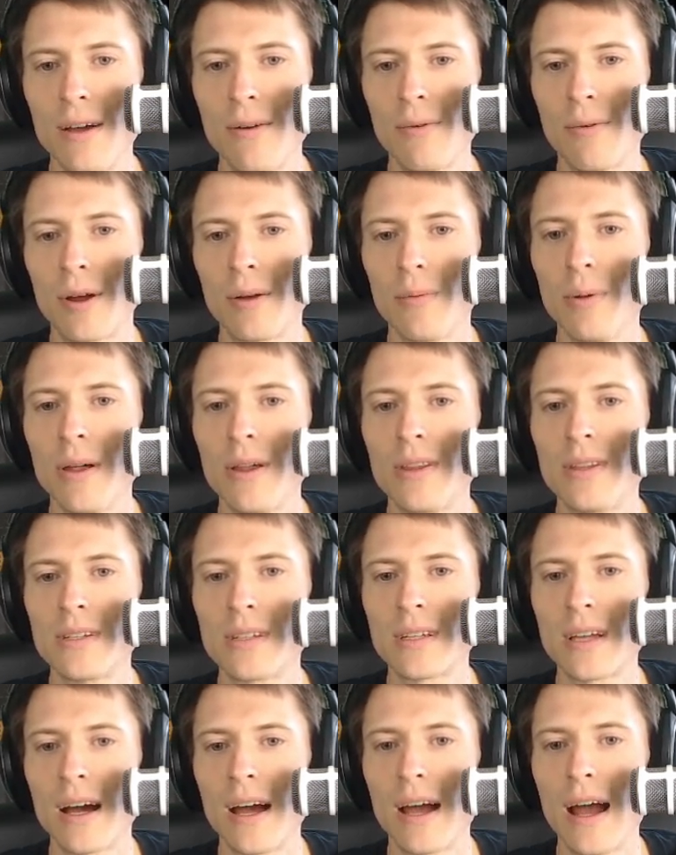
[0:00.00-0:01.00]
We're going to play this
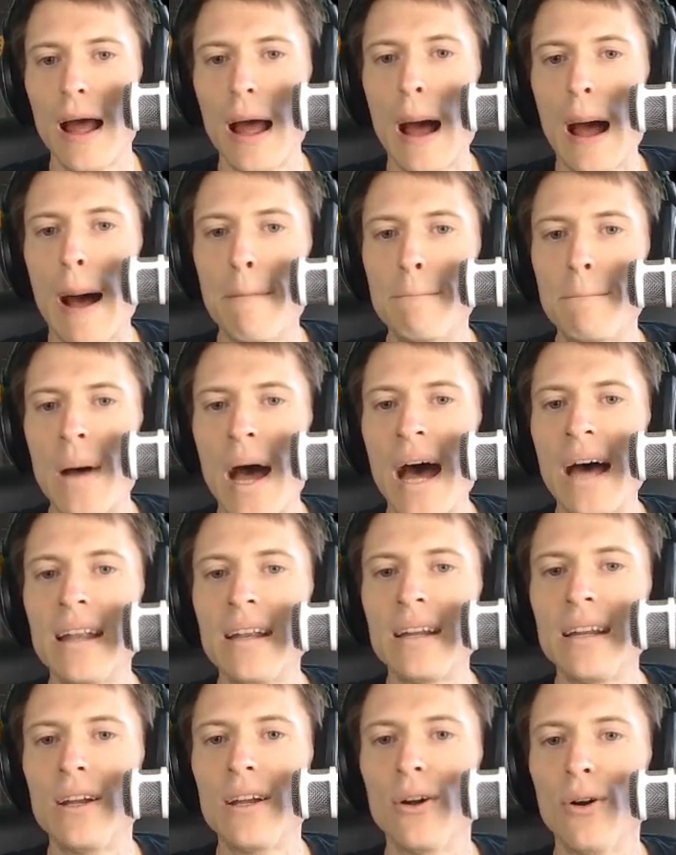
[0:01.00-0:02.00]
guy, a
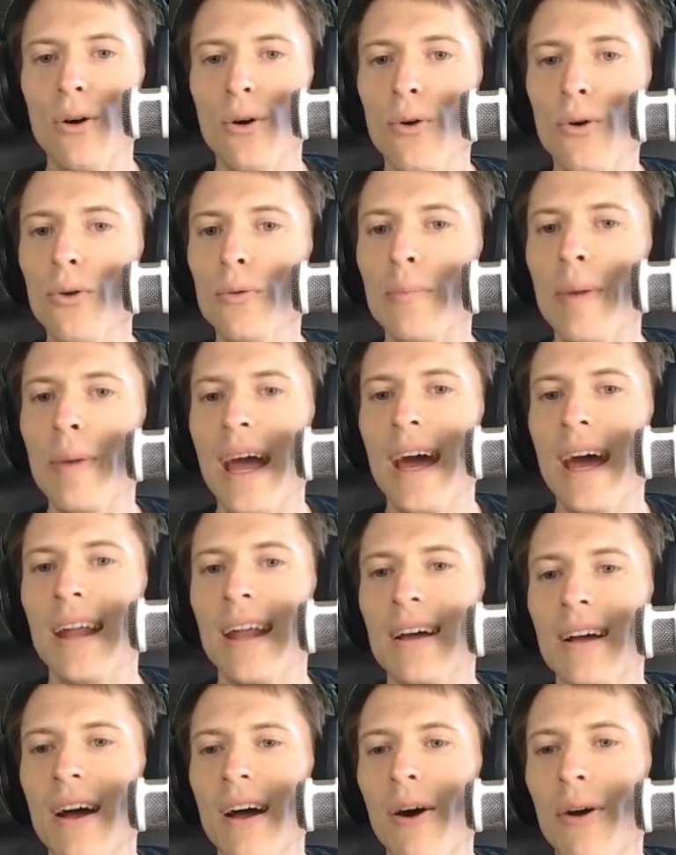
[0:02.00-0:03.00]
baden-ear-old man.
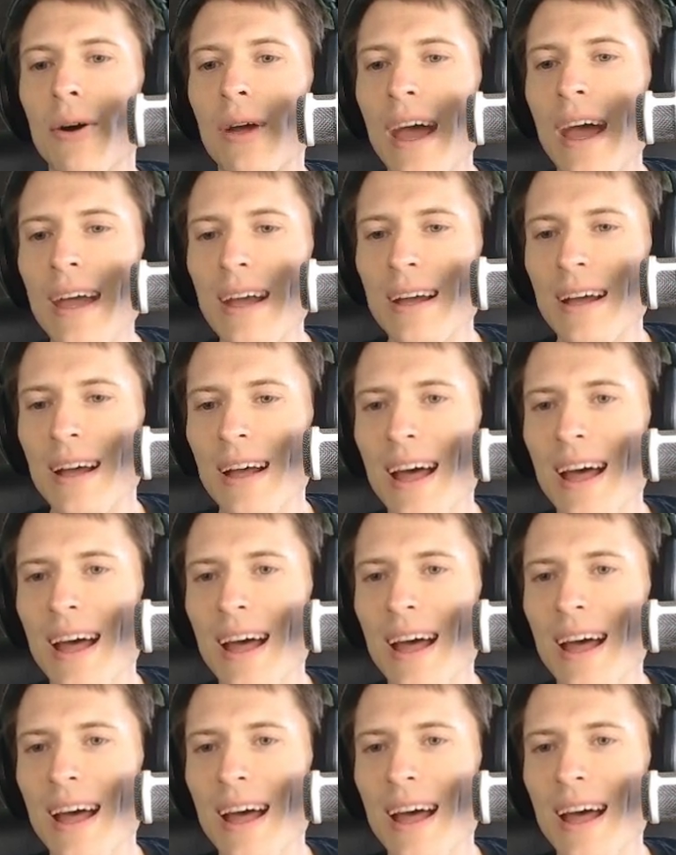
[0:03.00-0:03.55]
Okay.